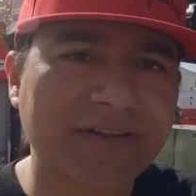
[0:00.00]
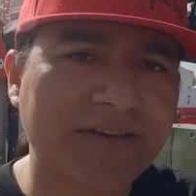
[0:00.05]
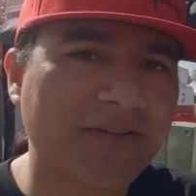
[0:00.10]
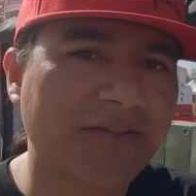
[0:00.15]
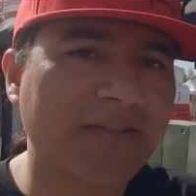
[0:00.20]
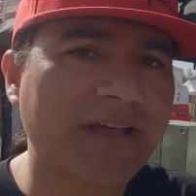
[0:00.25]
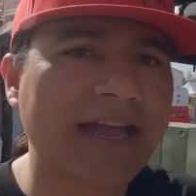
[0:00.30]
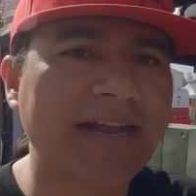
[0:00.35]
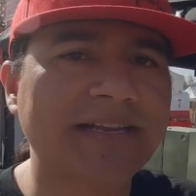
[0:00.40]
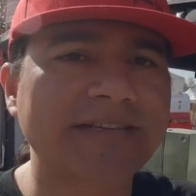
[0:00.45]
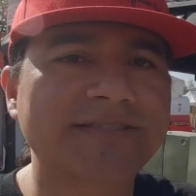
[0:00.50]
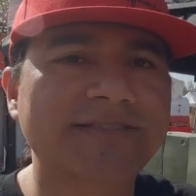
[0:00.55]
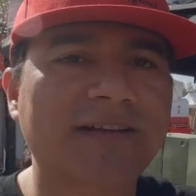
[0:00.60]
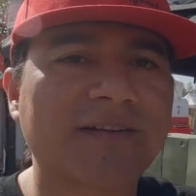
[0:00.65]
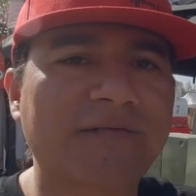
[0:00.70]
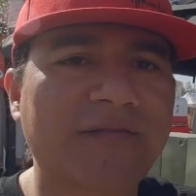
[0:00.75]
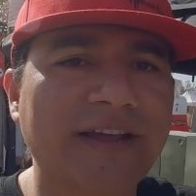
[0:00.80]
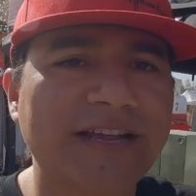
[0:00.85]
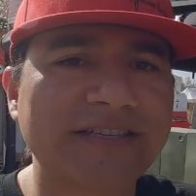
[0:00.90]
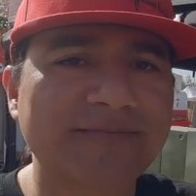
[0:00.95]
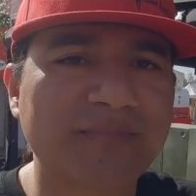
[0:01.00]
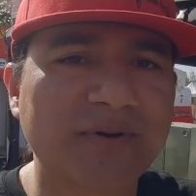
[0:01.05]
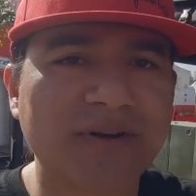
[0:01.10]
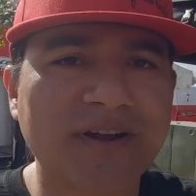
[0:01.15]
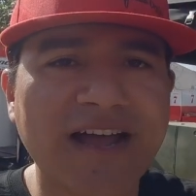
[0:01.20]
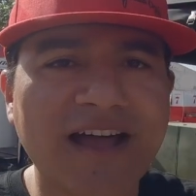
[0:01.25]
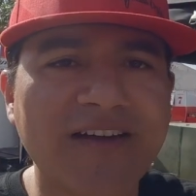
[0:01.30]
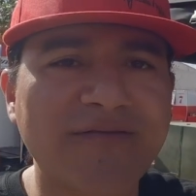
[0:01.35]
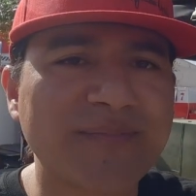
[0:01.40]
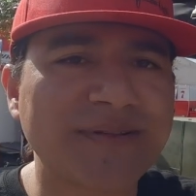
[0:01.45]
you know, like us on Facebook,
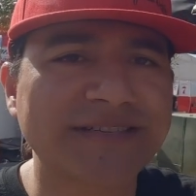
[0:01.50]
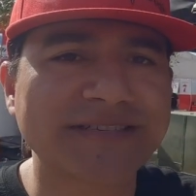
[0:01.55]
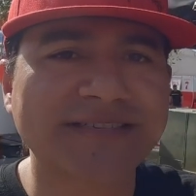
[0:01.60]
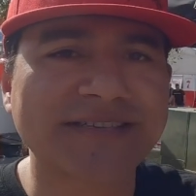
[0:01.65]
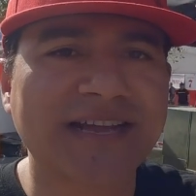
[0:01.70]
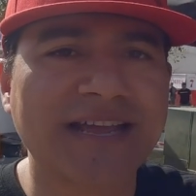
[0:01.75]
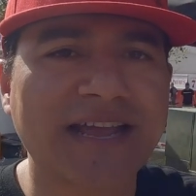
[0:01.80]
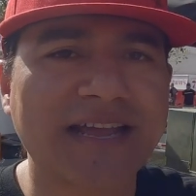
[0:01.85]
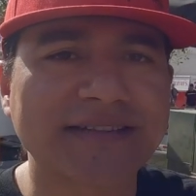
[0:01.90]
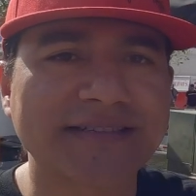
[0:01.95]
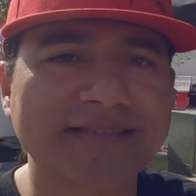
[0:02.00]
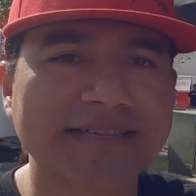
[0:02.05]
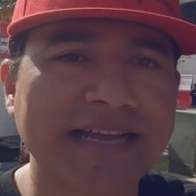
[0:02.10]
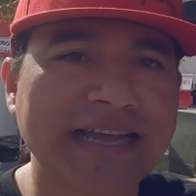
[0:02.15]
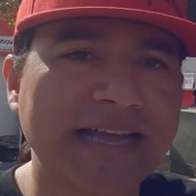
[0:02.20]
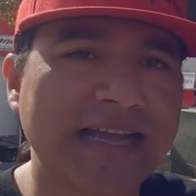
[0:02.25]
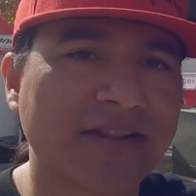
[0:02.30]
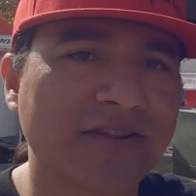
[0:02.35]
Hofmann Designs.